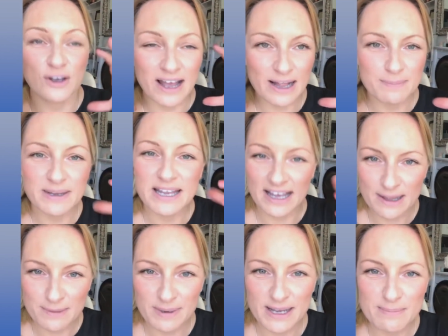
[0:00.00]
helping
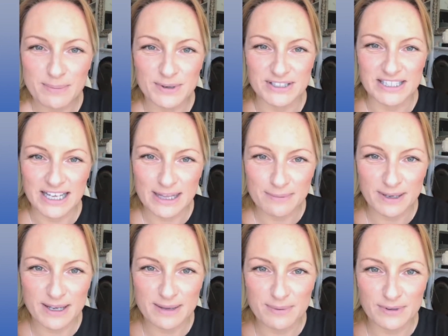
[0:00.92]
your body,
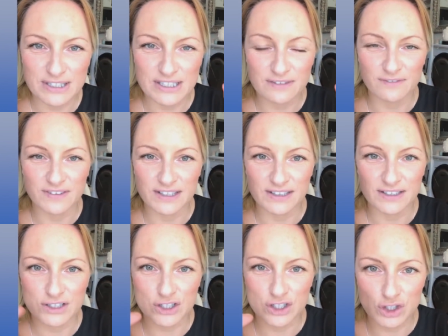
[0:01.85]
to
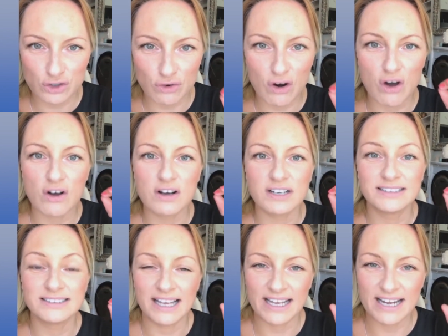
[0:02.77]
feel strong
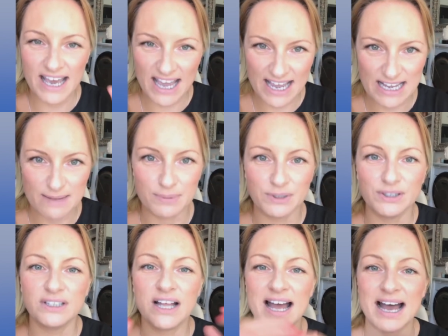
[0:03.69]
and
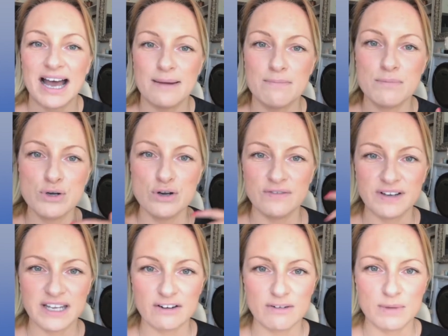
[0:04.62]
able and
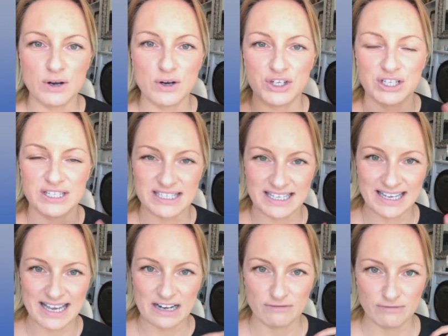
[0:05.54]
moving your emotions and
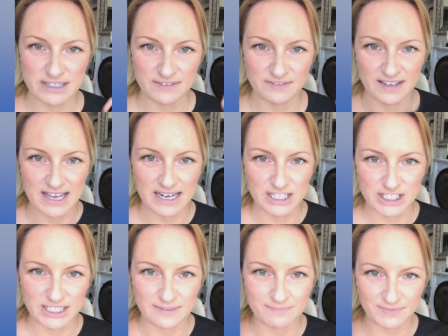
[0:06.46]
getting rid of the
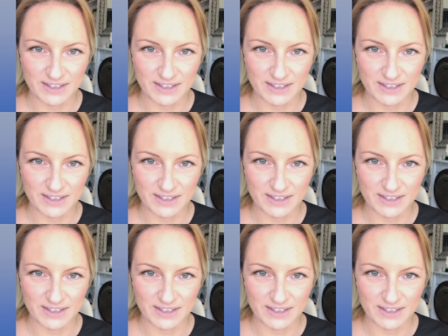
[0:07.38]
energy.